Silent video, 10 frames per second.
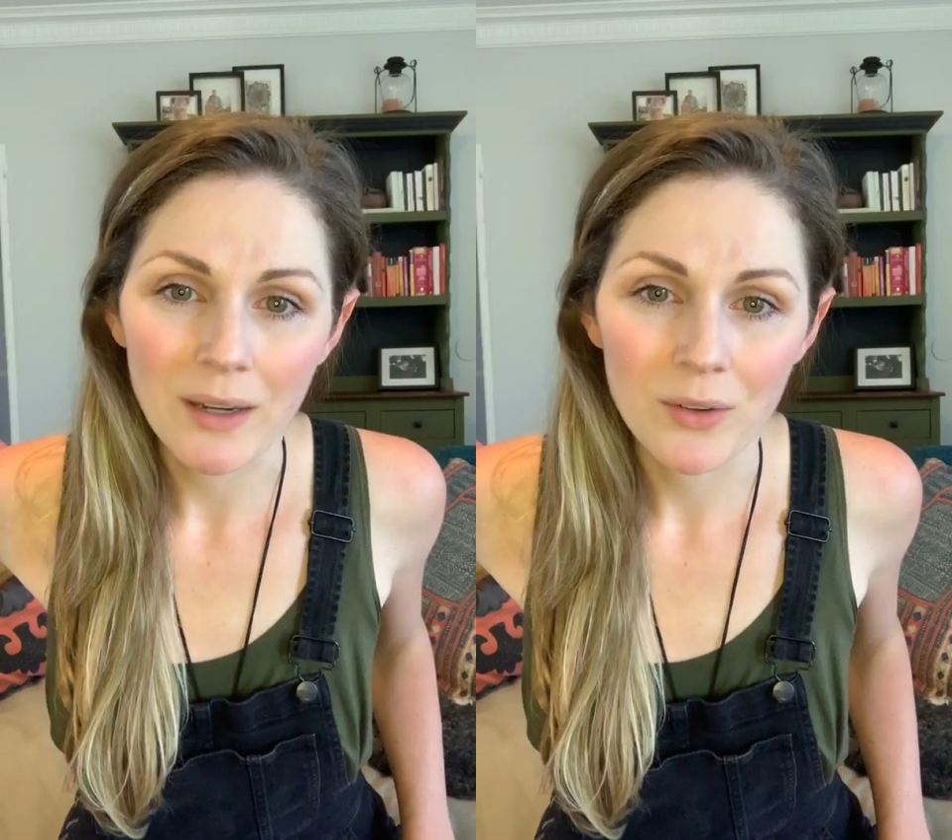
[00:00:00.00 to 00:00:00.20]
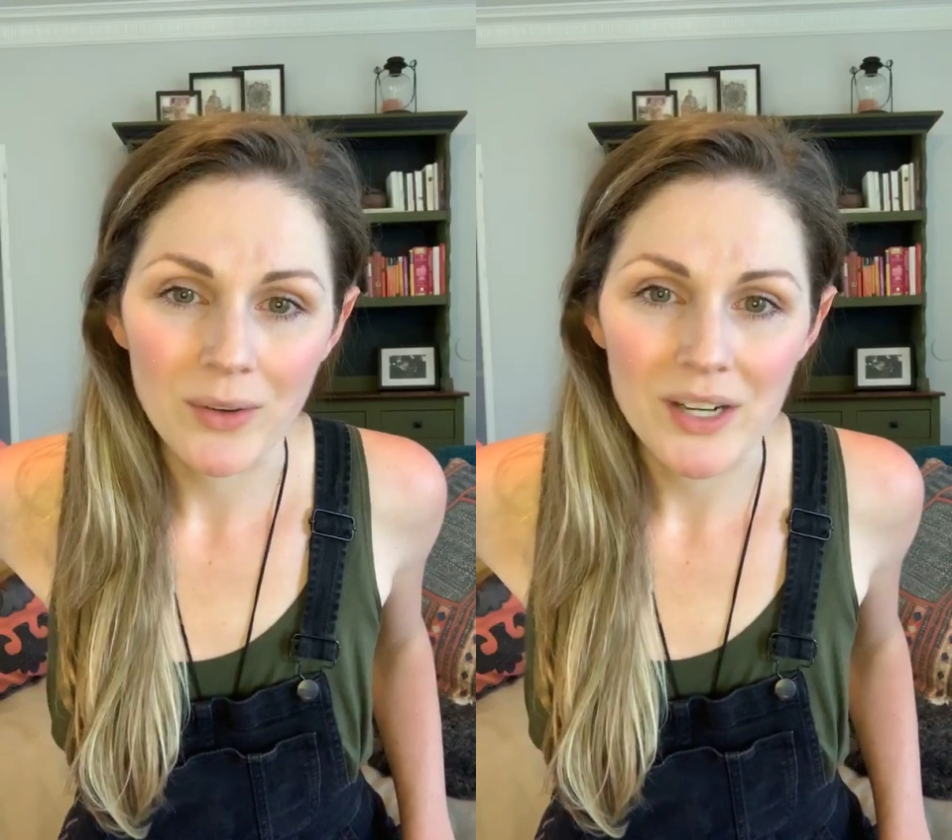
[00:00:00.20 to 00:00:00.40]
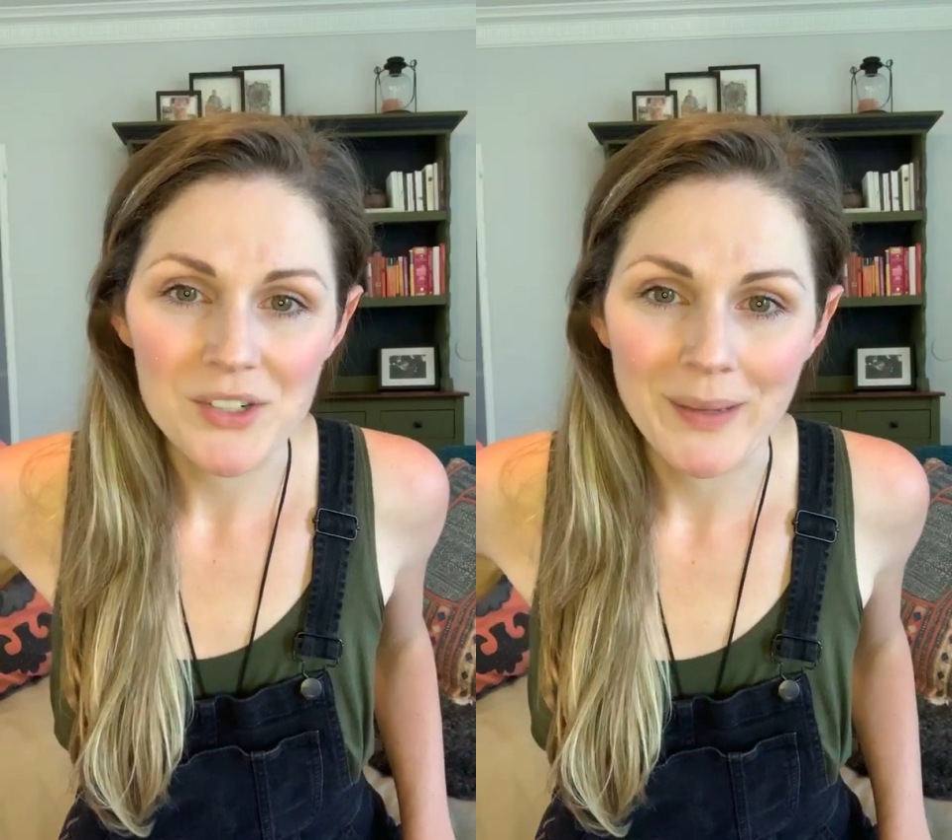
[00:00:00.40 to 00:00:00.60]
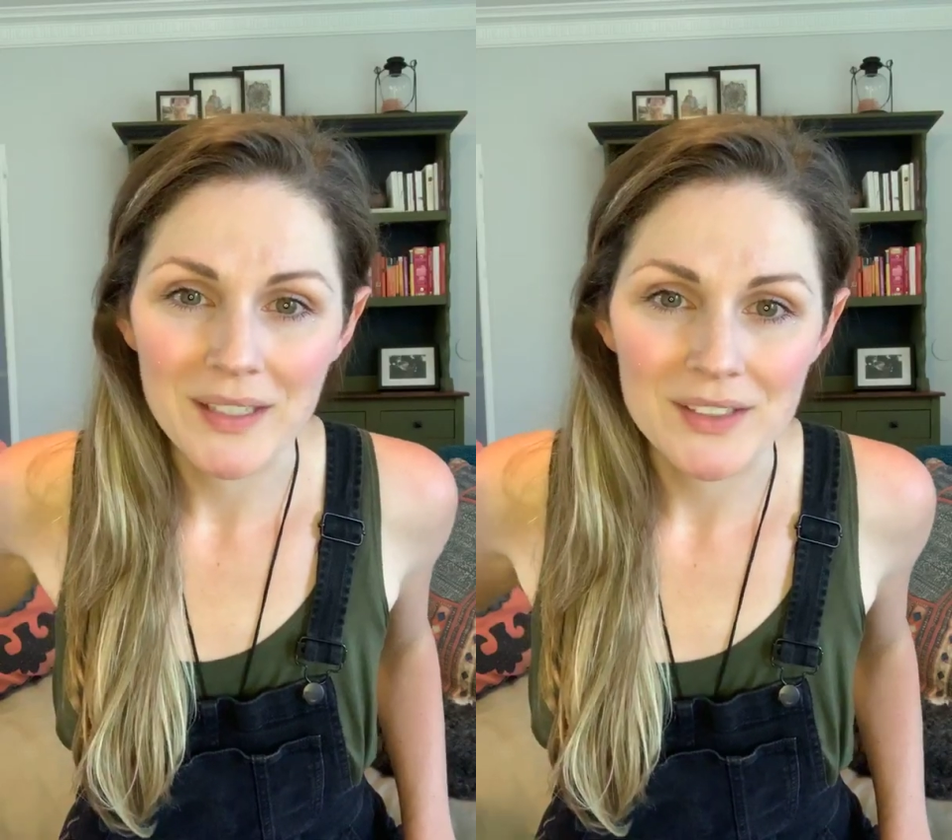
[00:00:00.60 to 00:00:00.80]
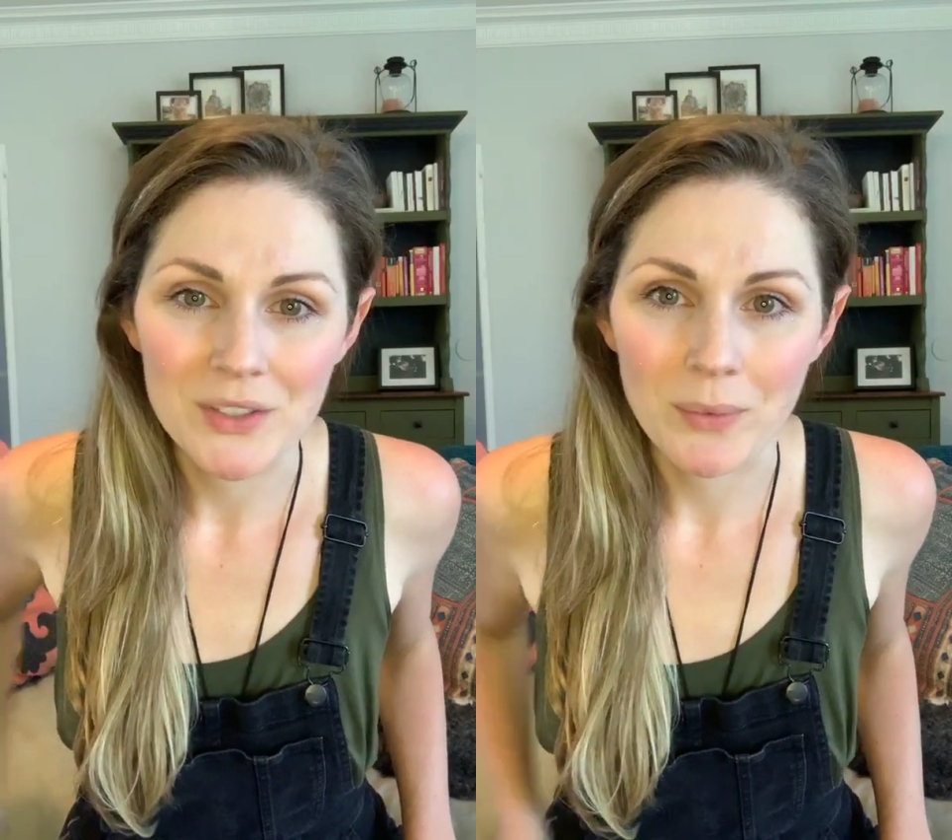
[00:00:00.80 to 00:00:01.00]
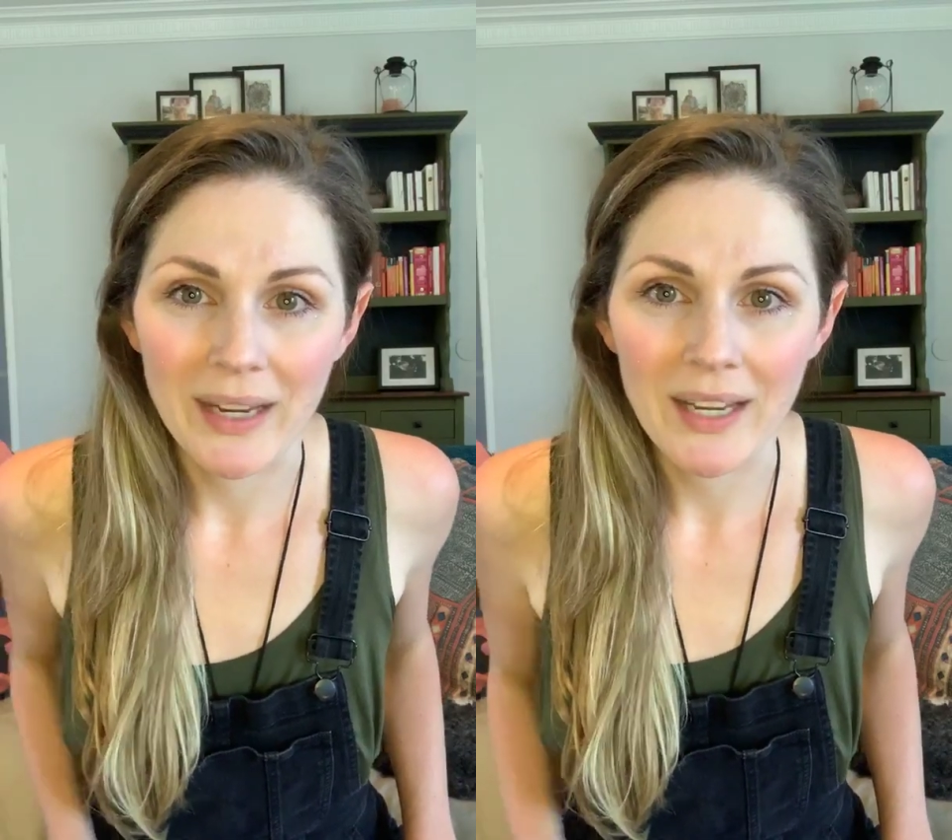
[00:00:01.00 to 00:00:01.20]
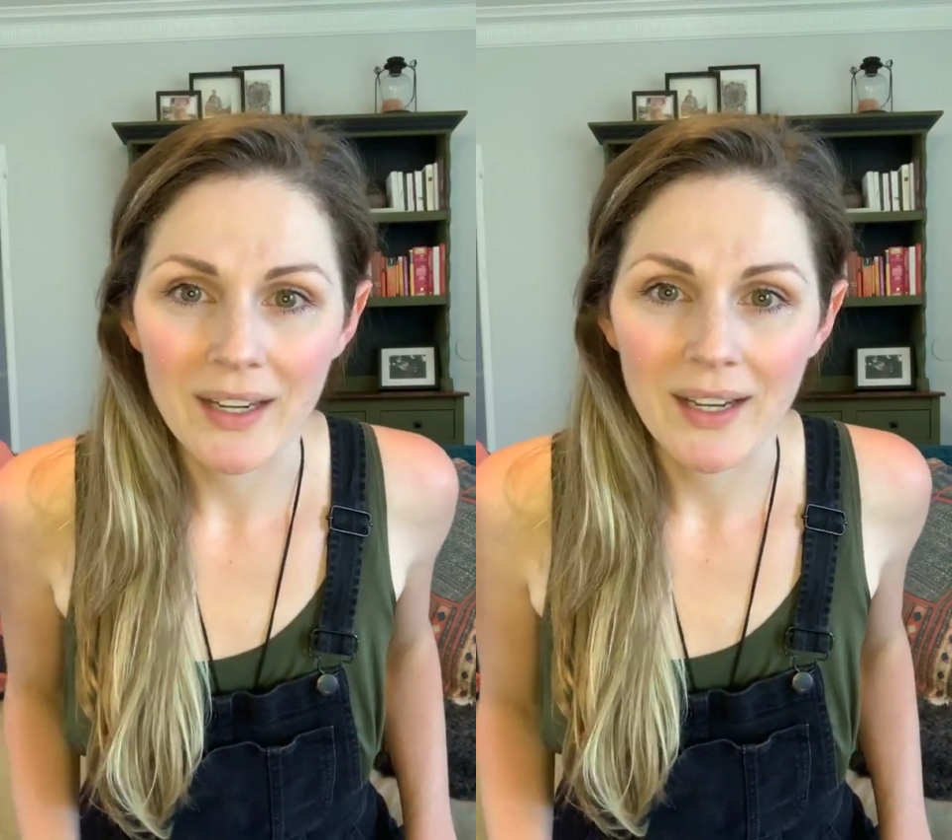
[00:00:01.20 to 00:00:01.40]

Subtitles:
GarageBand is great,